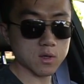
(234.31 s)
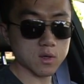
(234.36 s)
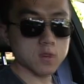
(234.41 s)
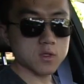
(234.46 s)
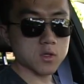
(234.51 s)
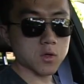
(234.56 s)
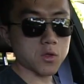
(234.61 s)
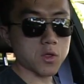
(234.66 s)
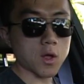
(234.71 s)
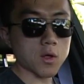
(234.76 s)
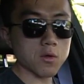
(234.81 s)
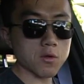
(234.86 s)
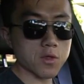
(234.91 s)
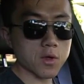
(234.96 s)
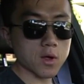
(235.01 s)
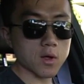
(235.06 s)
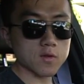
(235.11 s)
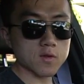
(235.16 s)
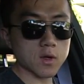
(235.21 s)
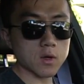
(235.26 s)
So the other
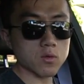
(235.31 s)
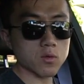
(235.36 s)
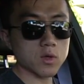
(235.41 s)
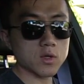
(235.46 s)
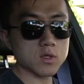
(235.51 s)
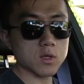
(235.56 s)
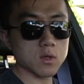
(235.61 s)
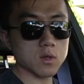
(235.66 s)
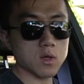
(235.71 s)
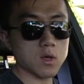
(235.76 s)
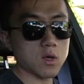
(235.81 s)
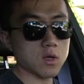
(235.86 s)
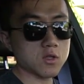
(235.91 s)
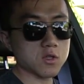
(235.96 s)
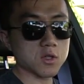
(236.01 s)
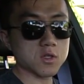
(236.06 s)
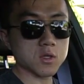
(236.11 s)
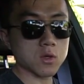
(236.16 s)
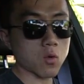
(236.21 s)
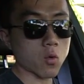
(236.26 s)
thing I've done recently is
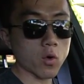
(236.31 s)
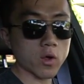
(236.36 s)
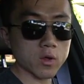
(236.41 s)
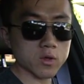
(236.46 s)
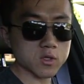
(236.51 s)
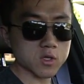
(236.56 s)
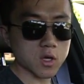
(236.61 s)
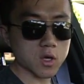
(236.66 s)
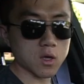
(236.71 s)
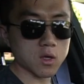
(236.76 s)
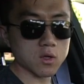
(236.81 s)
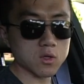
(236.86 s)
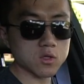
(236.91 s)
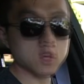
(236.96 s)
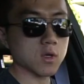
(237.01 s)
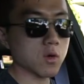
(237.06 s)
just an oil change.